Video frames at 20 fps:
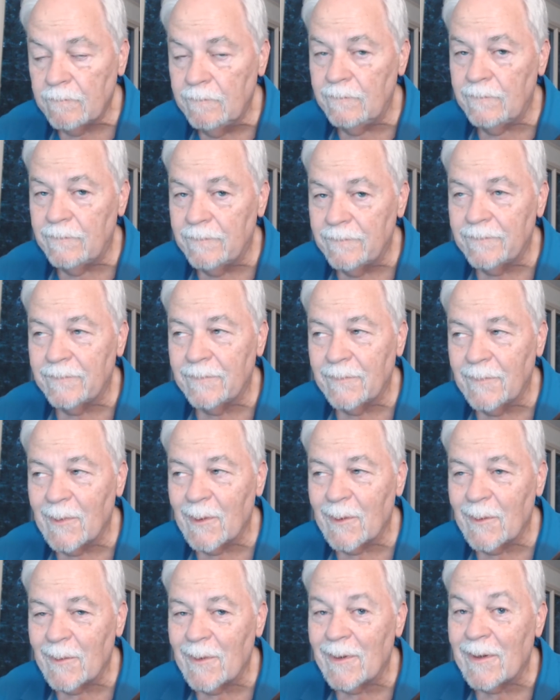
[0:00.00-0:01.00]

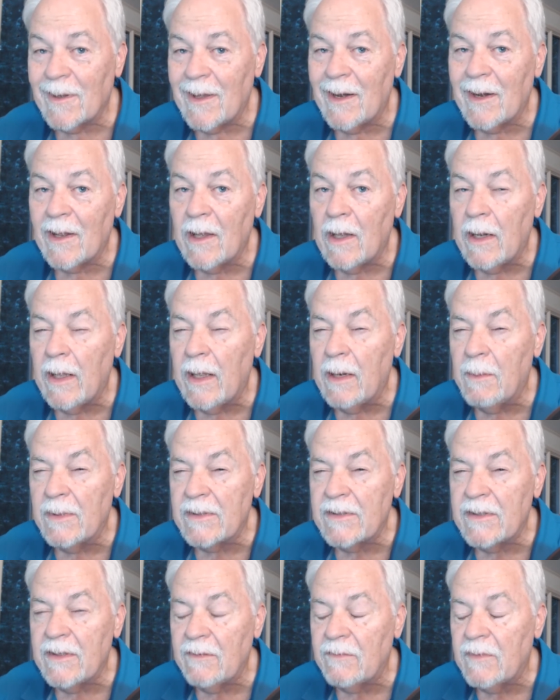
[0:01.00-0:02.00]
I kind of got ahead of
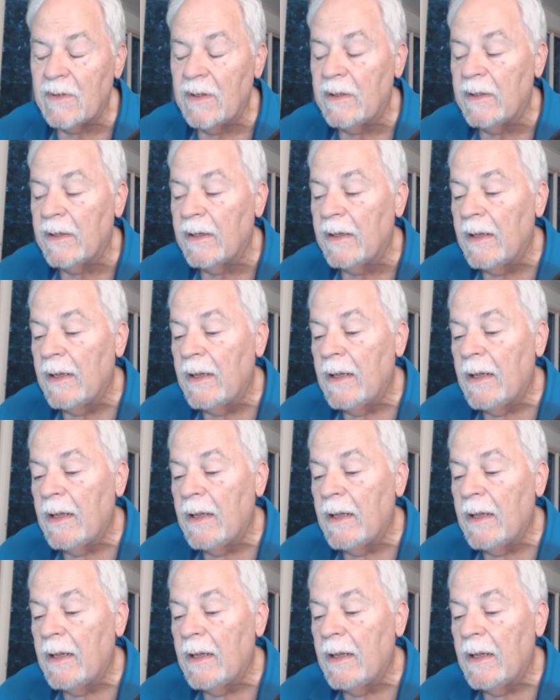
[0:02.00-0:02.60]
myself, didn't I?